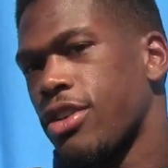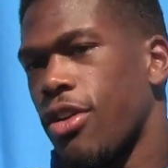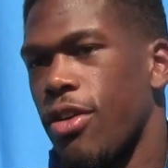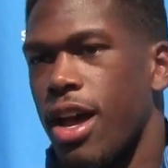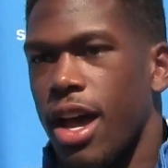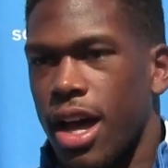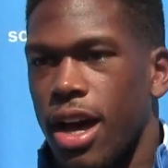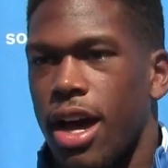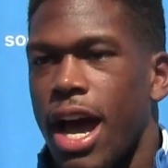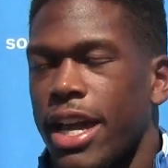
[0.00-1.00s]
So
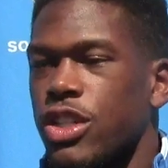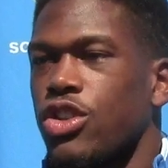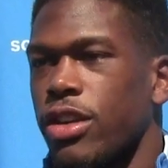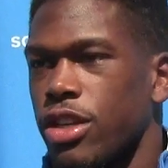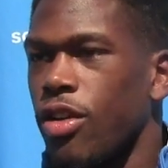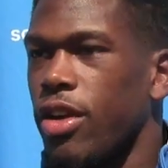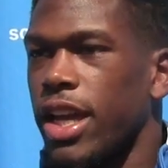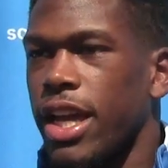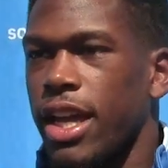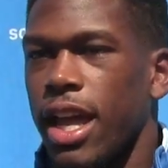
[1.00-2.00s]
uh, I enjoy doing
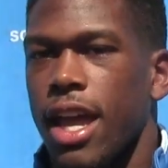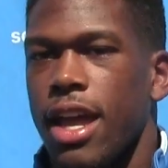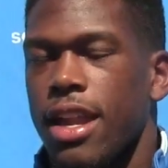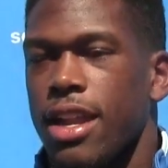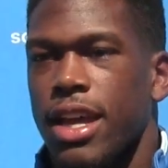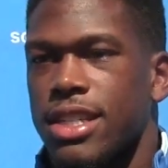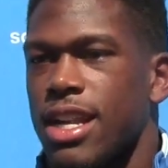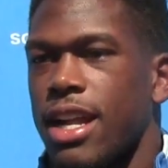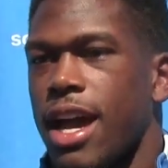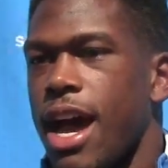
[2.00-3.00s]
it, and it's
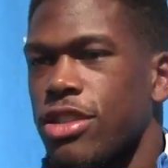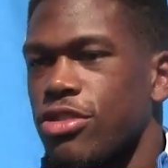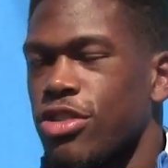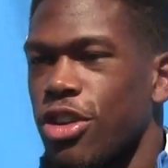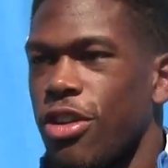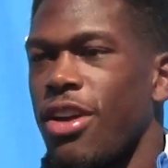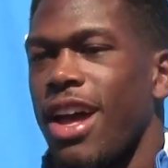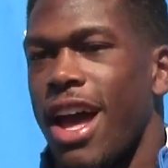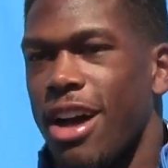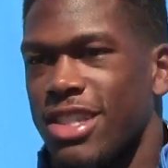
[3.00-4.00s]
not a hassle. So
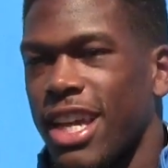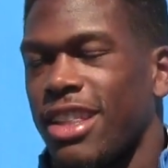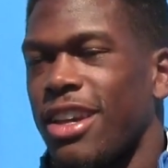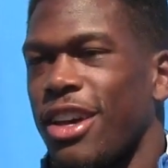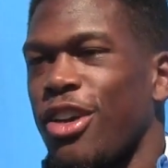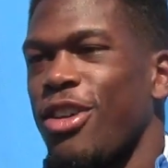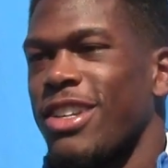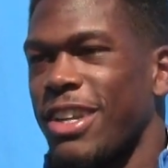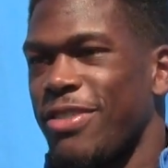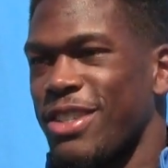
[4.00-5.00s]
I'll take the
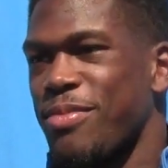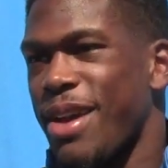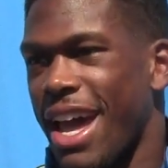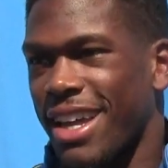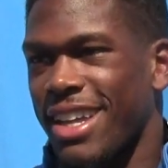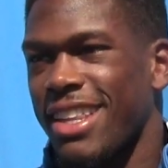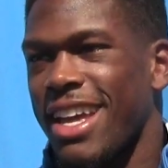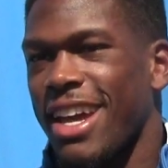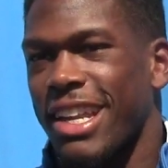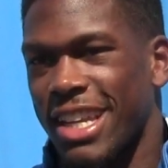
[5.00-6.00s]
beef as a bag
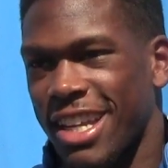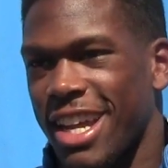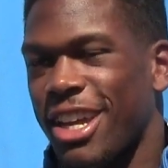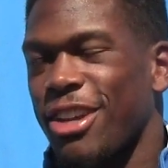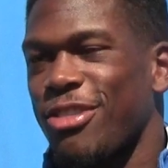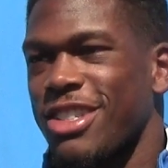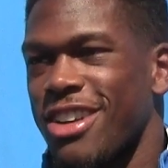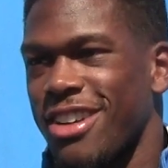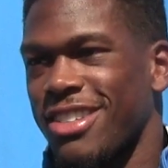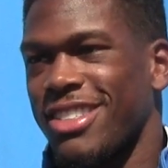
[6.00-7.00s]
that that came with time.